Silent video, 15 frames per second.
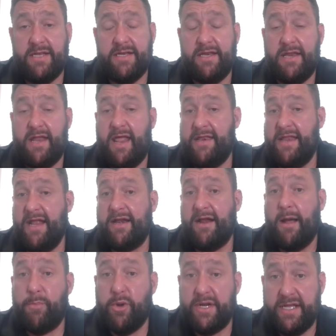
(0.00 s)
in net
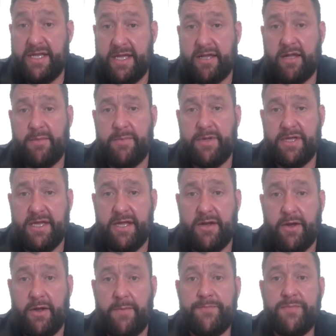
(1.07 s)
operating income a
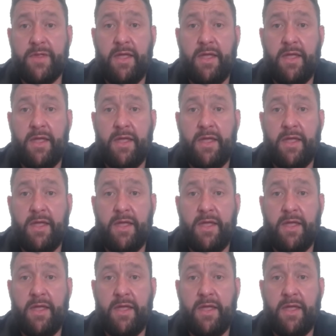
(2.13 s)
year,